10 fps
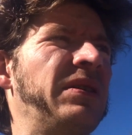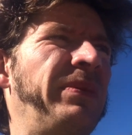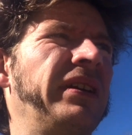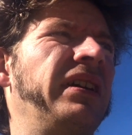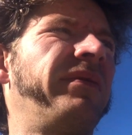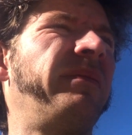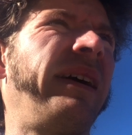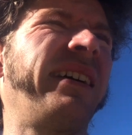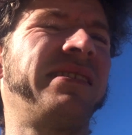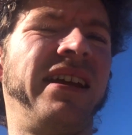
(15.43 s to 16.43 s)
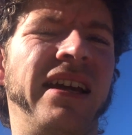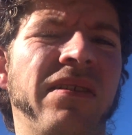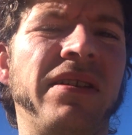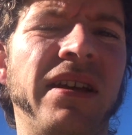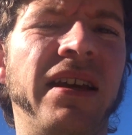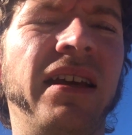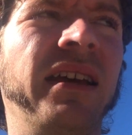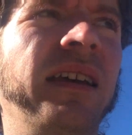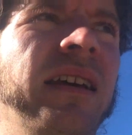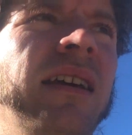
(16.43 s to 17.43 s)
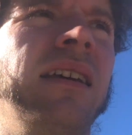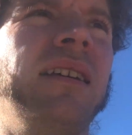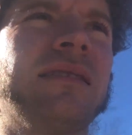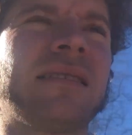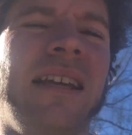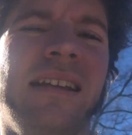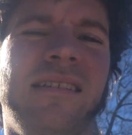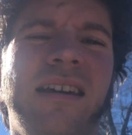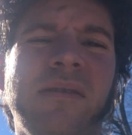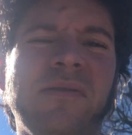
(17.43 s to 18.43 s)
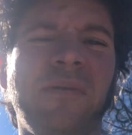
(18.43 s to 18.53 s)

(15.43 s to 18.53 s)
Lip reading: beloved Basset Hound, and that was